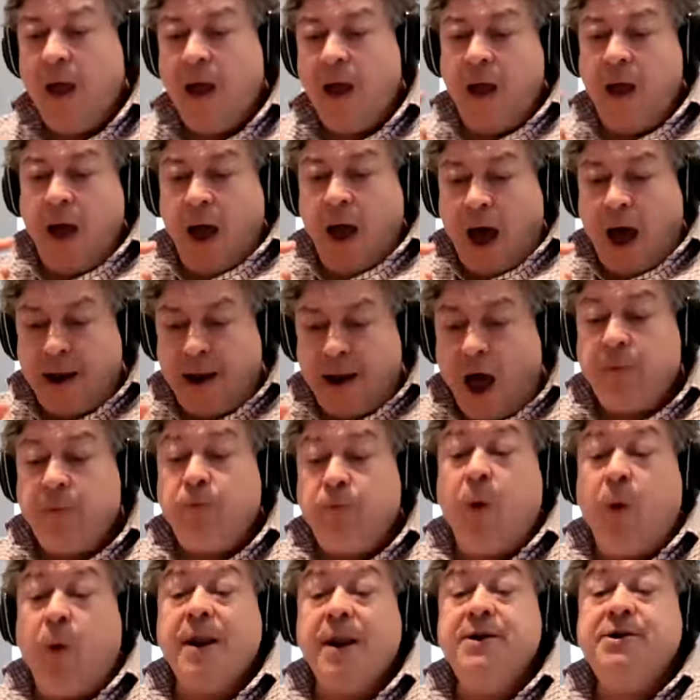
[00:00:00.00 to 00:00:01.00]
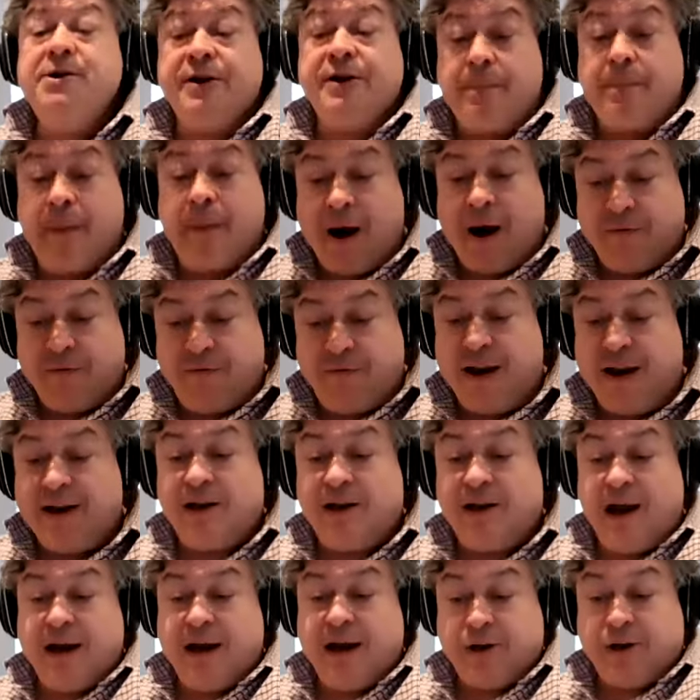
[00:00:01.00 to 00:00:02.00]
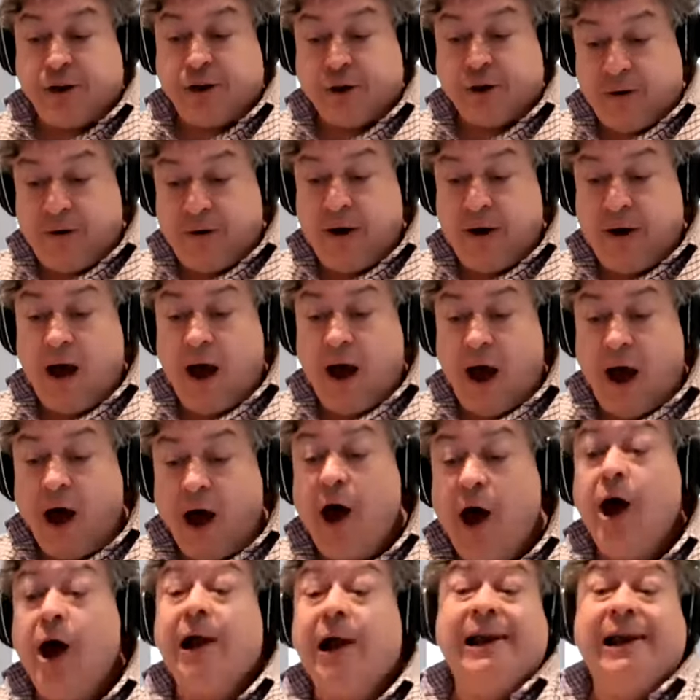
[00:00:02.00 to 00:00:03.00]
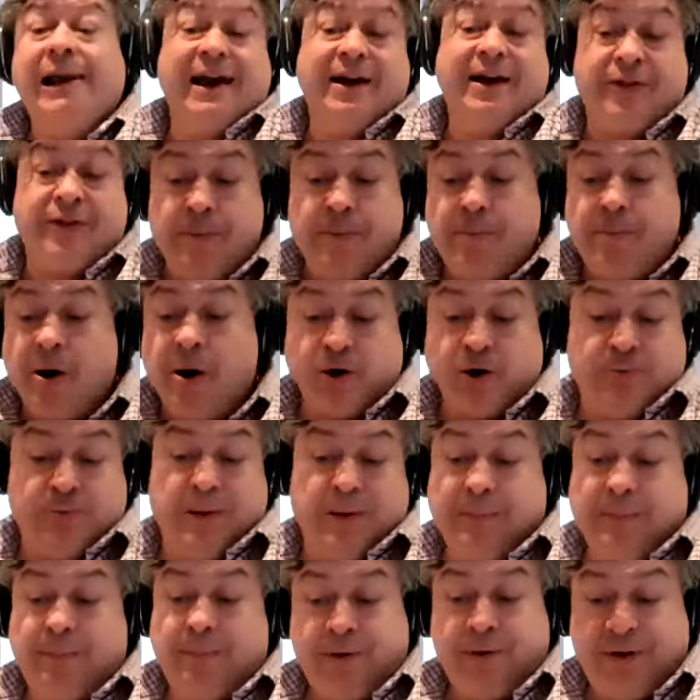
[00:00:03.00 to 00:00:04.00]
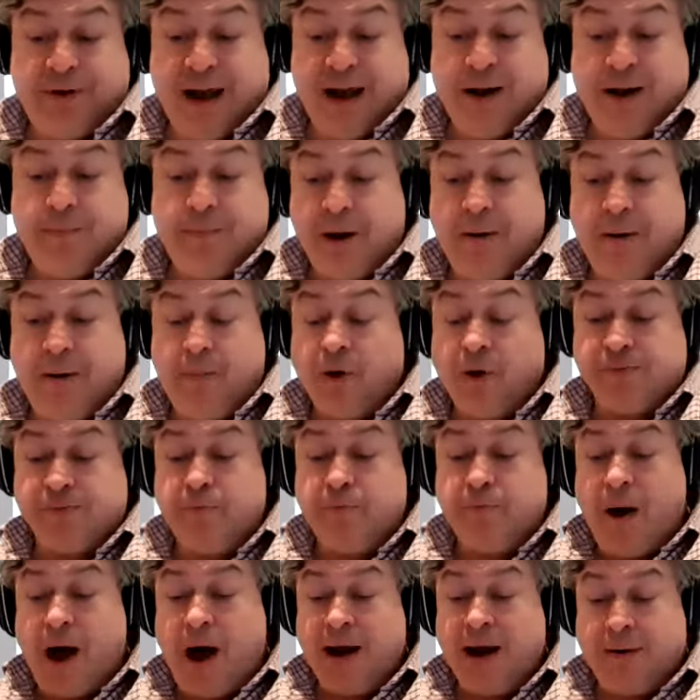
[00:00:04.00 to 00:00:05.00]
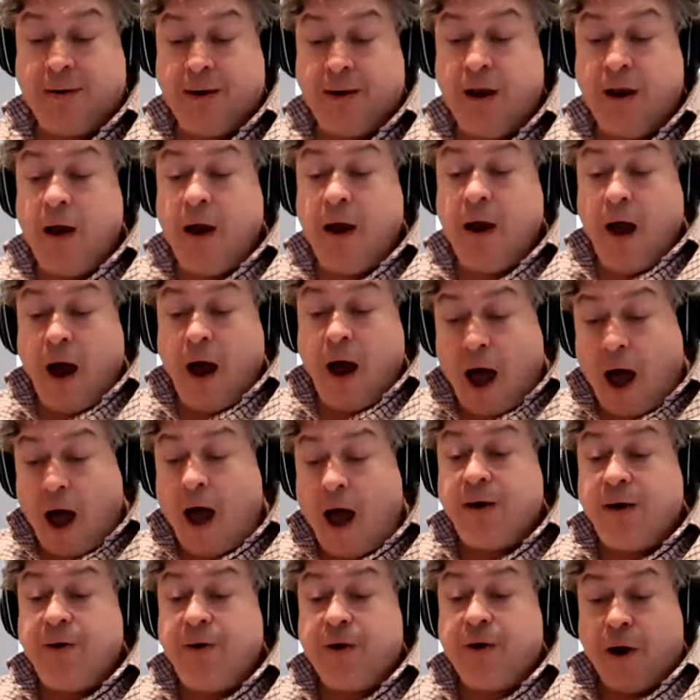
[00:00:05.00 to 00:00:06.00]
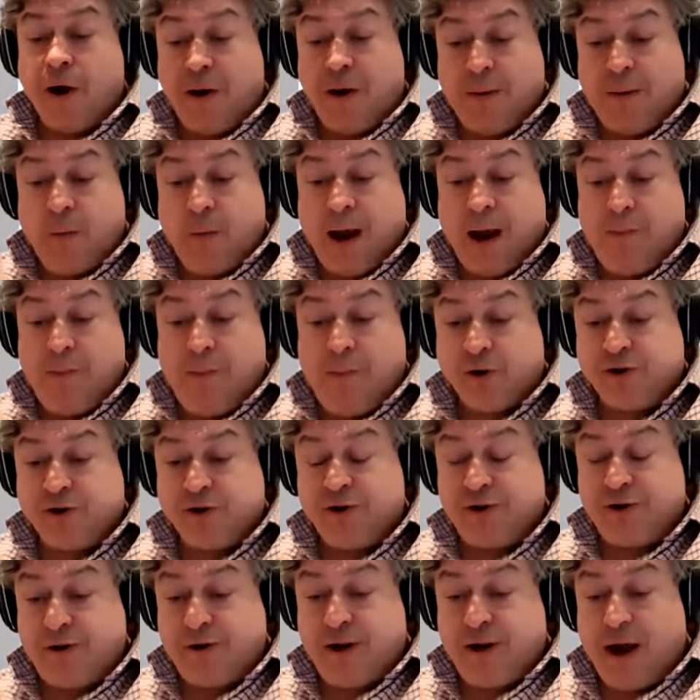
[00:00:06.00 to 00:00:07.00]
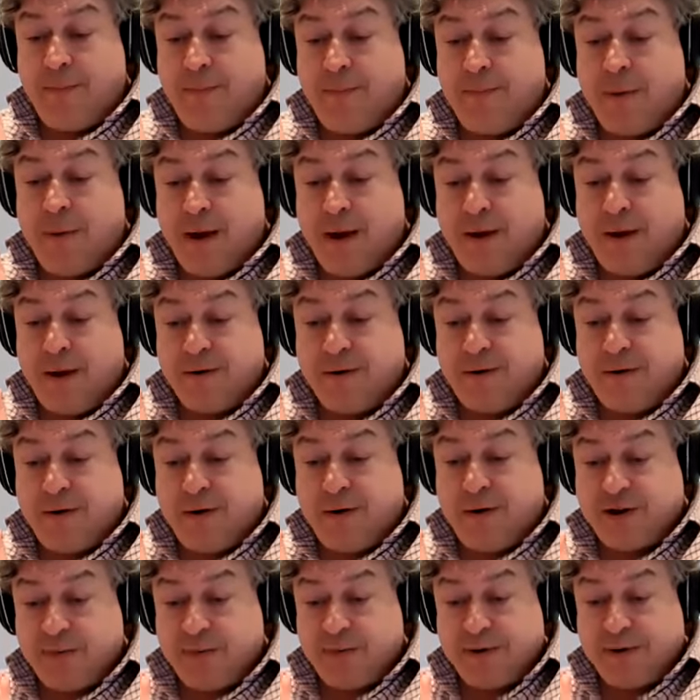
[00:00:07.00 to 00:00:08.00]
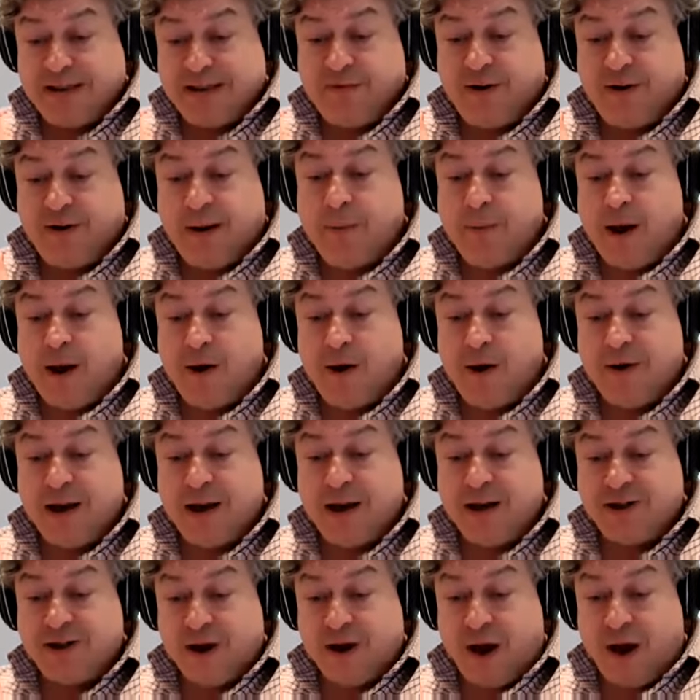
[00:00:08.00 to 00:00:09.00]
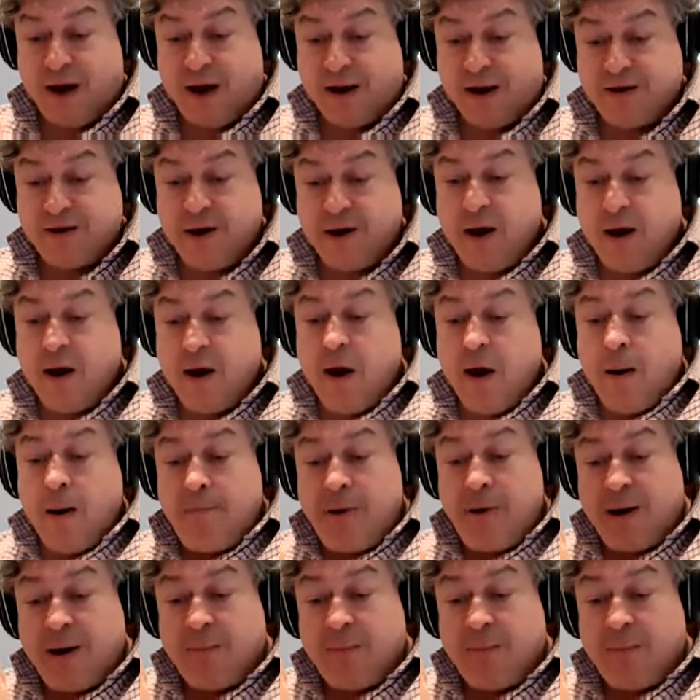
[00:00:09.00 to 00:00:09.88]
And I wondered about ventilation uh, earlier than most people did, but it wasn't my, uh, you know, it, it wasn't uh, uh, specifically my own insight. But it was,